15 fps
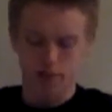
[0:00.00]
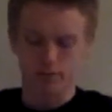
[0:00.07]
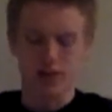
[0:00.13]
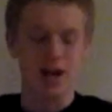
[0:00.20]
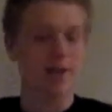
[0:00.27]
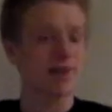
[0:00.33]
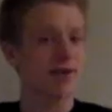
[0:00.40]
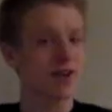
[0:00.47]

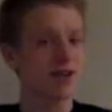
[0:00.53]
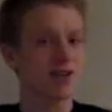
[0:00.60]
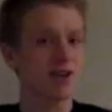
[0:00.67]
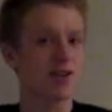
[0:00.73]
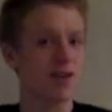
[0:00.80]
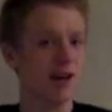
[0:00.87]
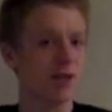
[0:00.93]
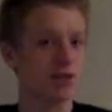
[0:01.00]
Immigrants
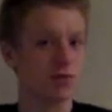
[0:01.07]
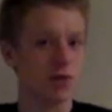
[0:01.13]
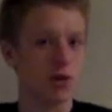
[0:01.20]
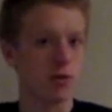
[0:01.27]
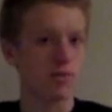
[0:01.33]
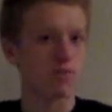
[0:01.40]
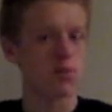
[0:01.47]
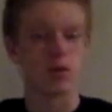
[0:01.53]
aren't allowed to
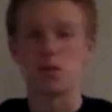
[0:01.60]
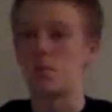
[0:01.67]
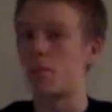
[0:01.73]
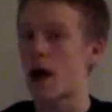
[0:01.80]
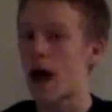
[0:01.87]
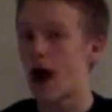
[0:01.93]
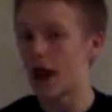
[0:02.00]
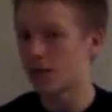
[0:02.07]
vote,
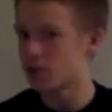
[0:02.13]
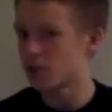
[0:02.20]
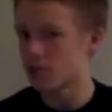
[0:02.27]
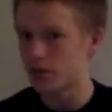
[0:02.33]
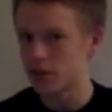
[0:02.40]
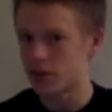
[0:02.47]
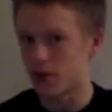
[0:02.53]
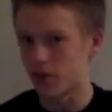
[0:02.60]

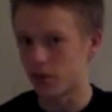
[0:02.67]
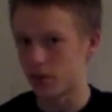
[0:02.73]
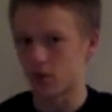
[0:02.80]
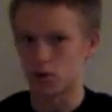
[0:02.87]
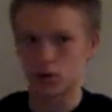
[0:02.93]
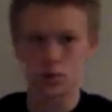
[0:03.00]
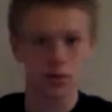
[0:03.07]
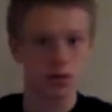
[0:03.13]
possibly something
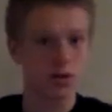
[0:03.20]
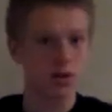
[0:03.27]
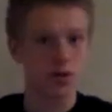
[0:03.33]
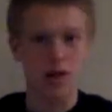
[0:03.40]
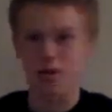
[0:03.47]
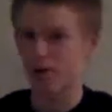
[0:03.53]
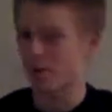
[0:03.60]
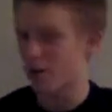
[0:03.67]
to do with the Know
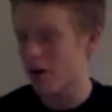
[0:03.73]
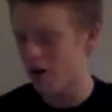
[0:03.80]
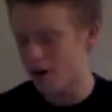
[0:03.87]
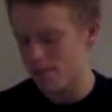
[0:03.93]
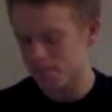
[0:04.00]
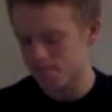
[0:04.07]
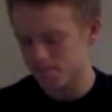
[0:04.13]
Nothing Party.